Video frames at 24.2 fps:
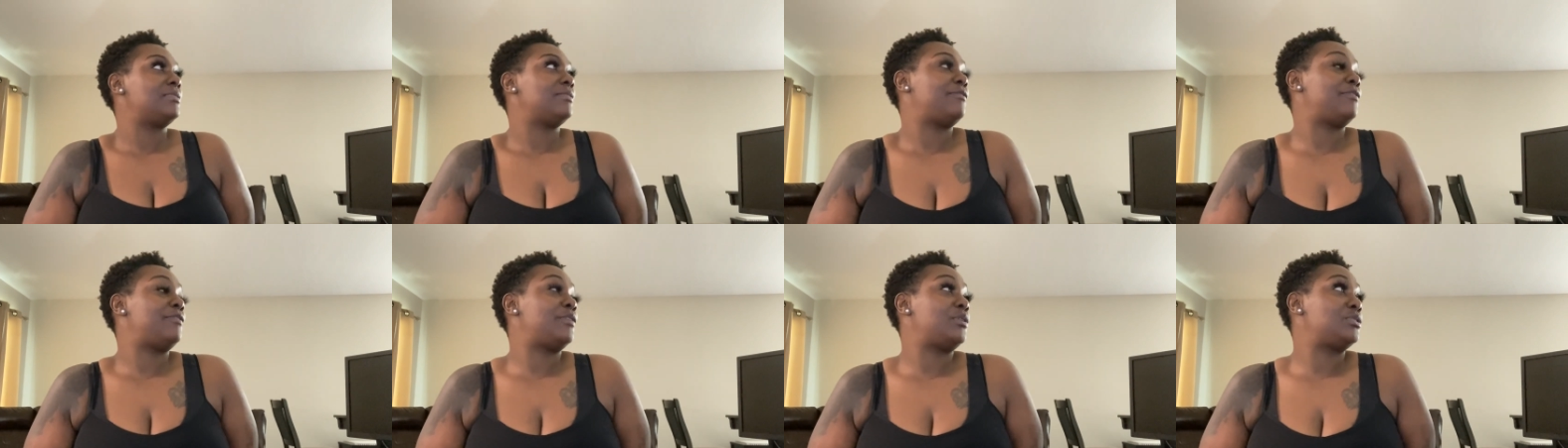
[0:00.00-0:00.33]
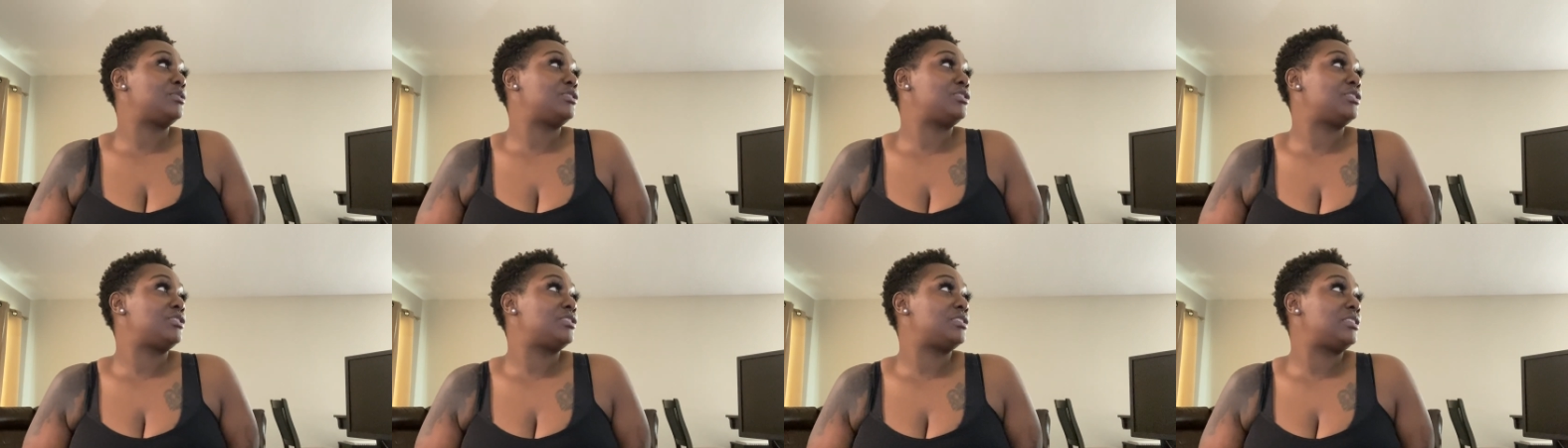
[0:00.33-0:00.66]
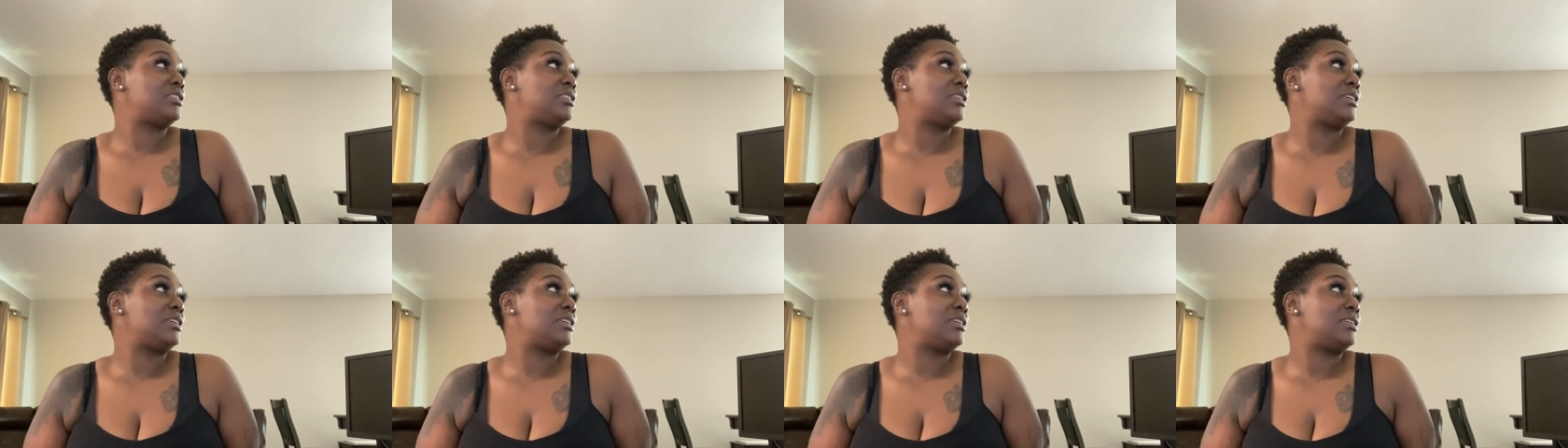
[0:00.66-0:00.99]
Folgers
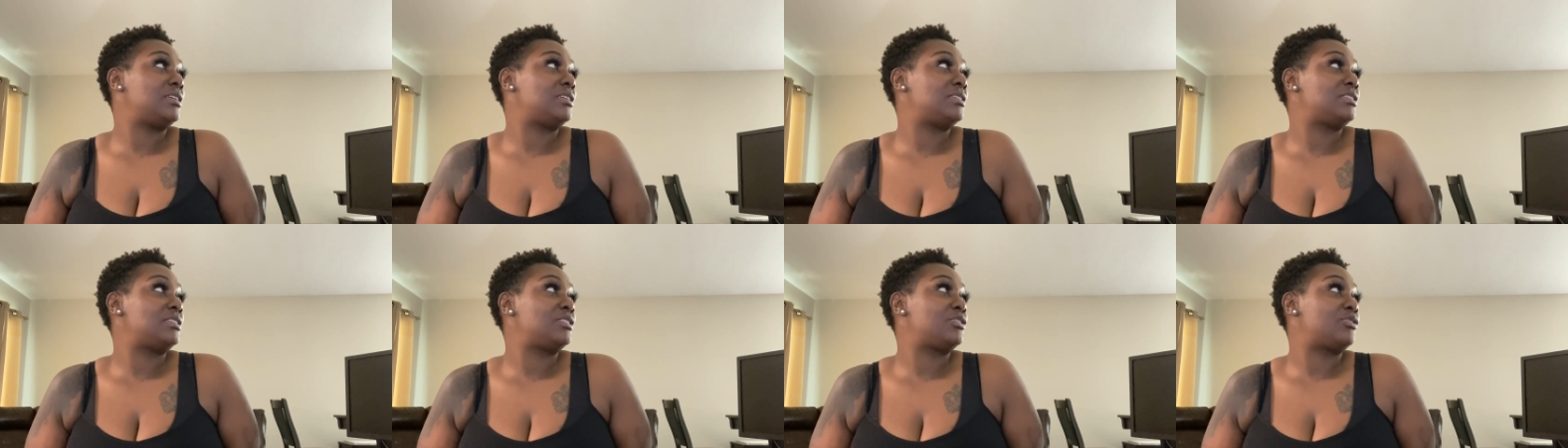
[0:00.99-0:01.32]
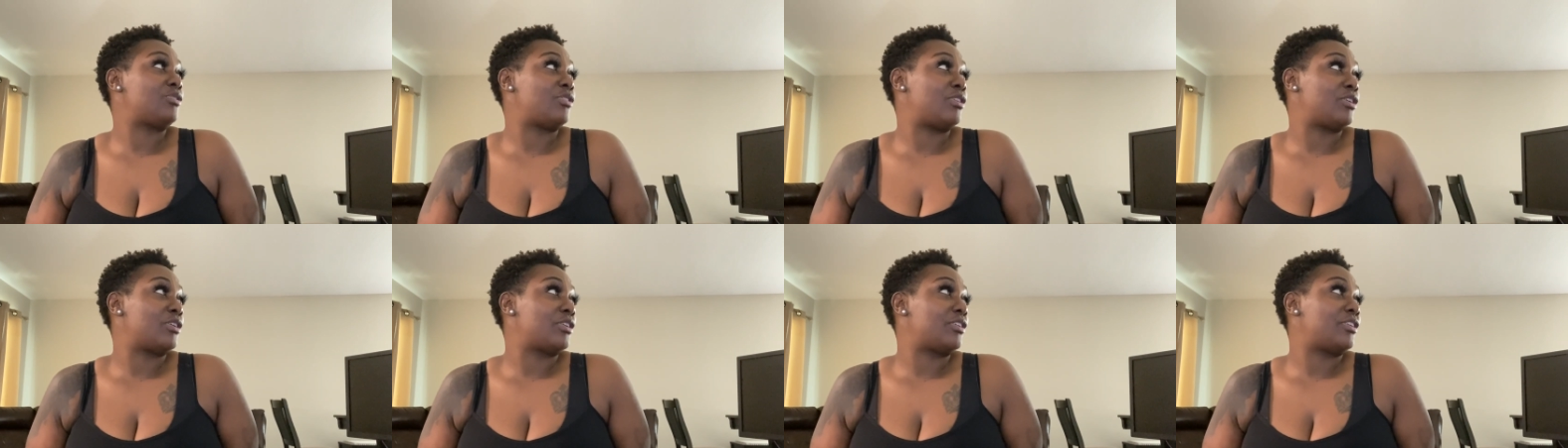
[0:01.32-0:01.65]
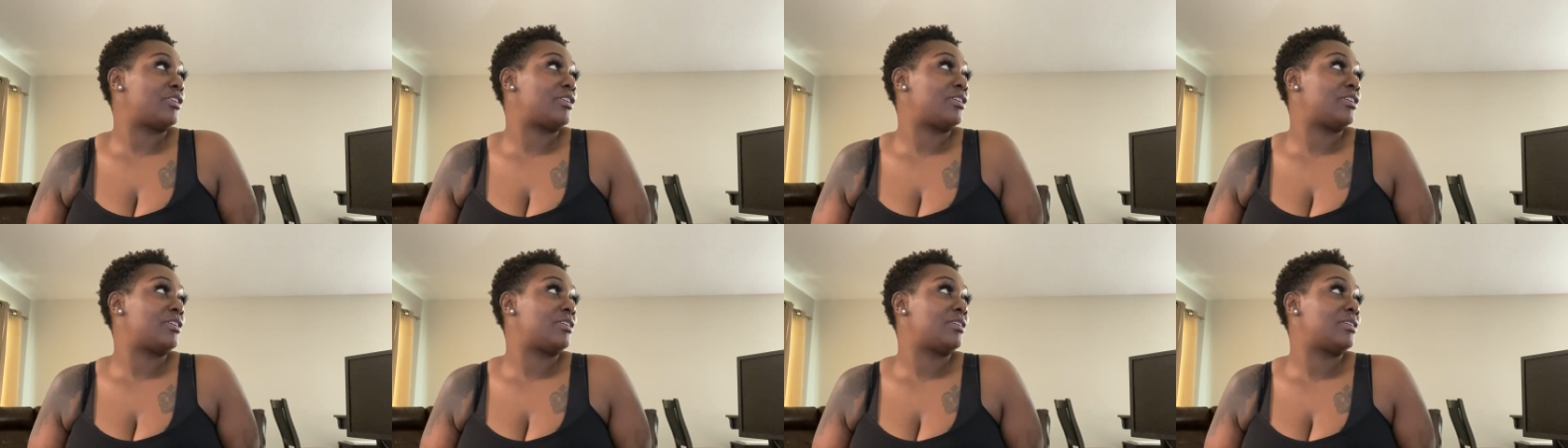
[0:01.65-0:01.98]
is
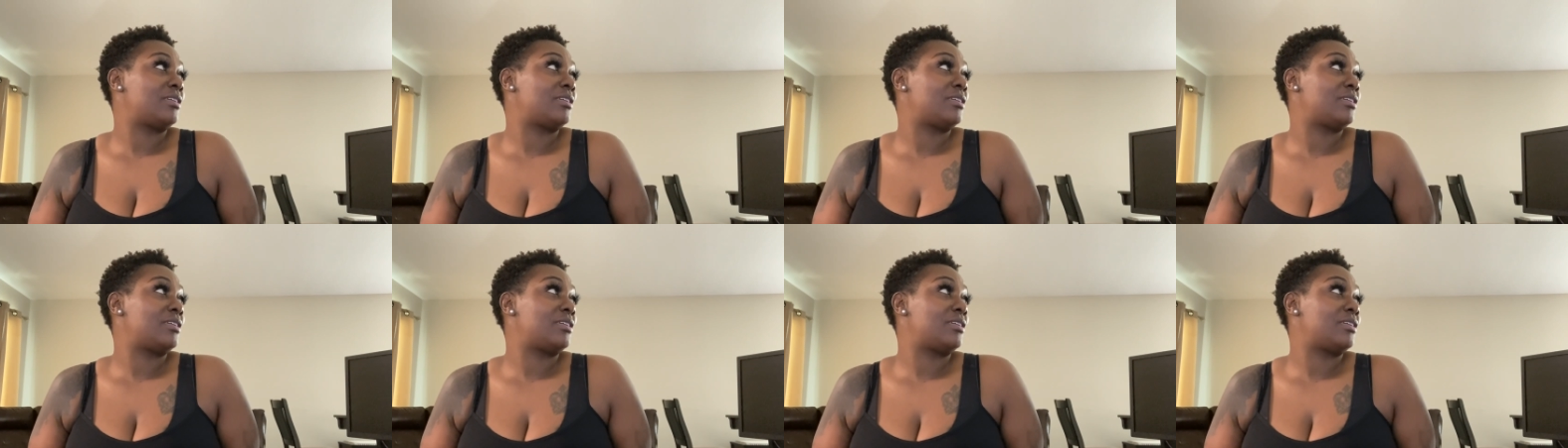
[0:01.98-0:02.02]
stronger.